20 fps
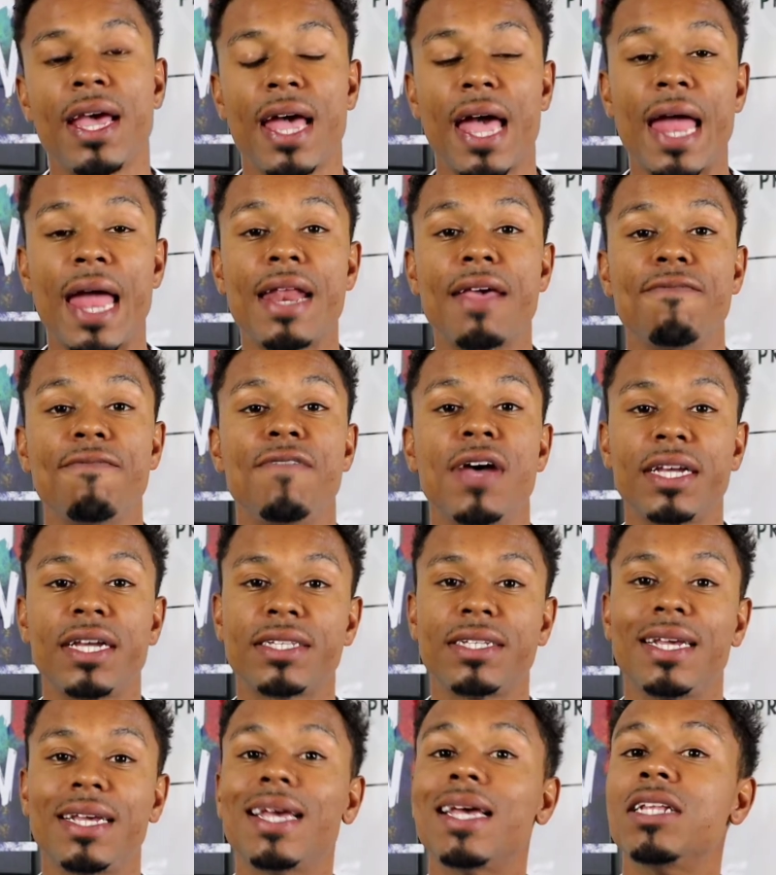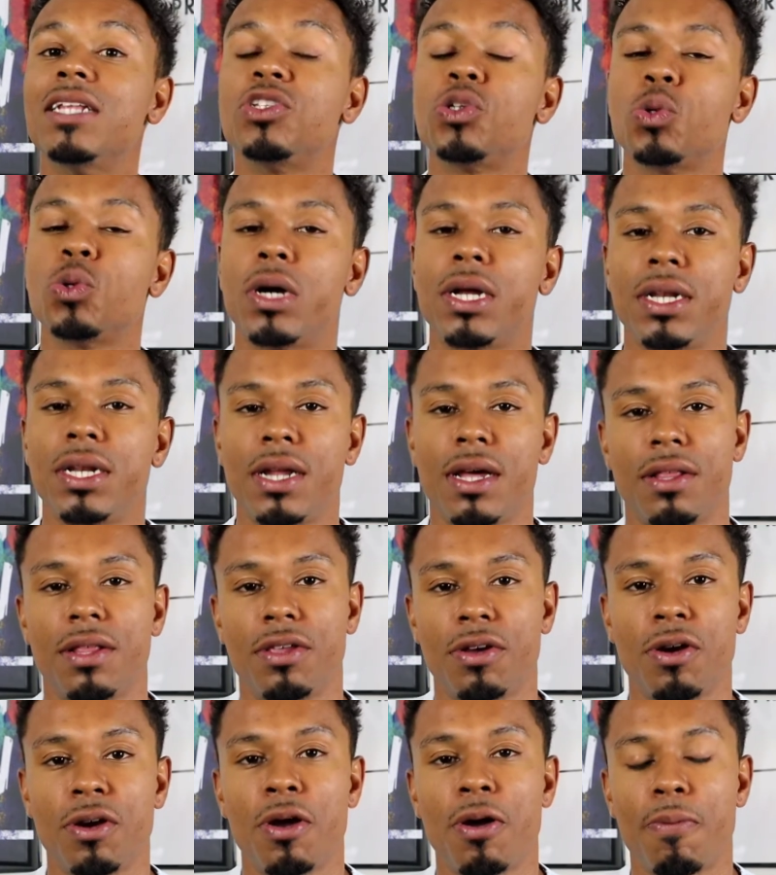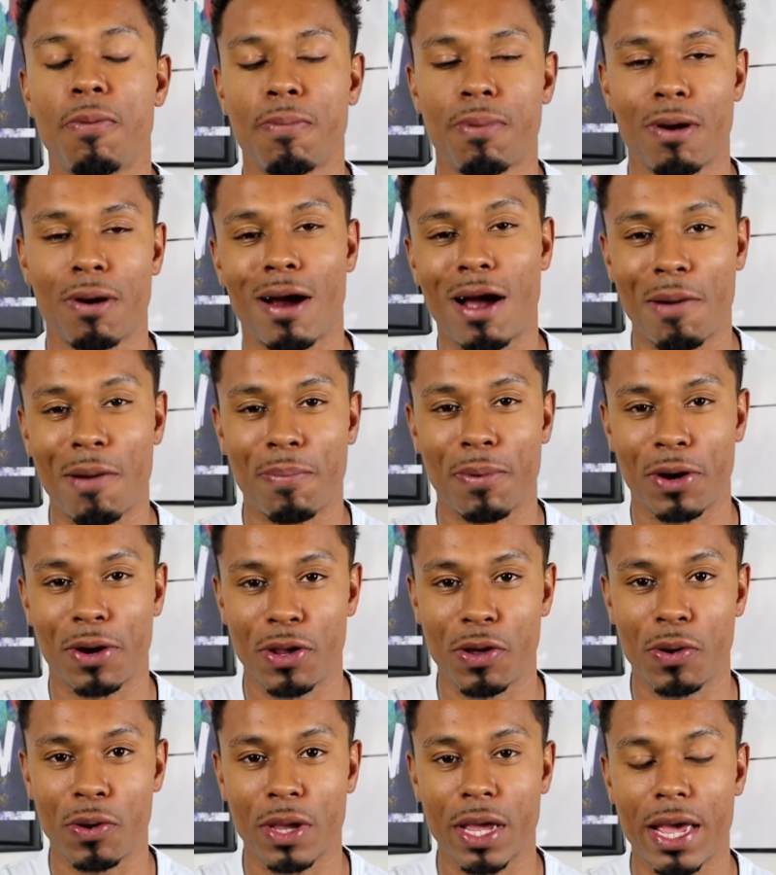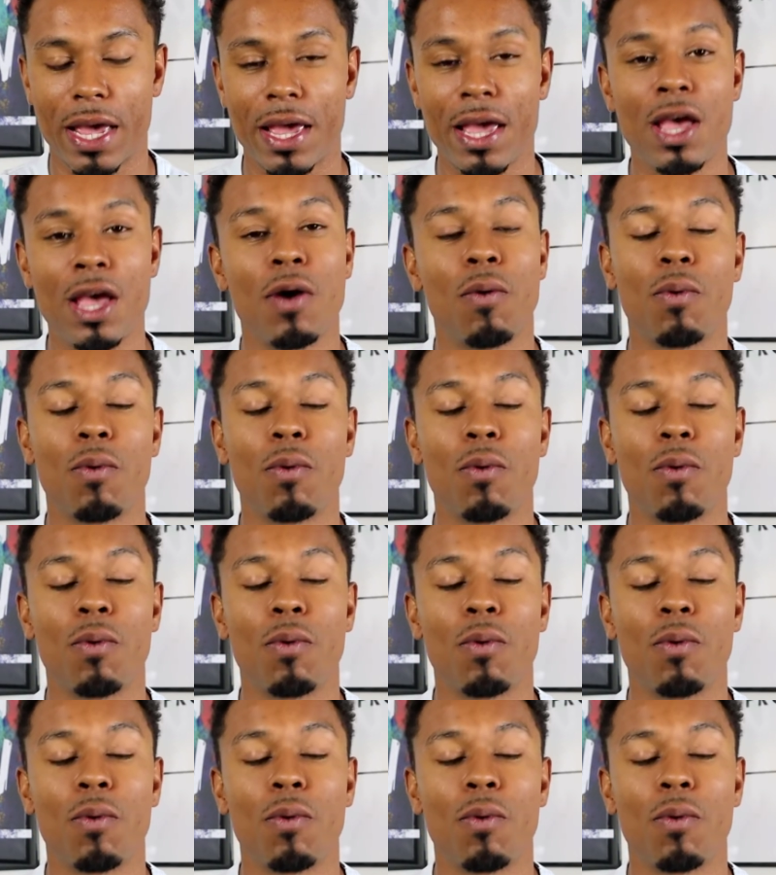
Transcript: and invest it into another property, okay?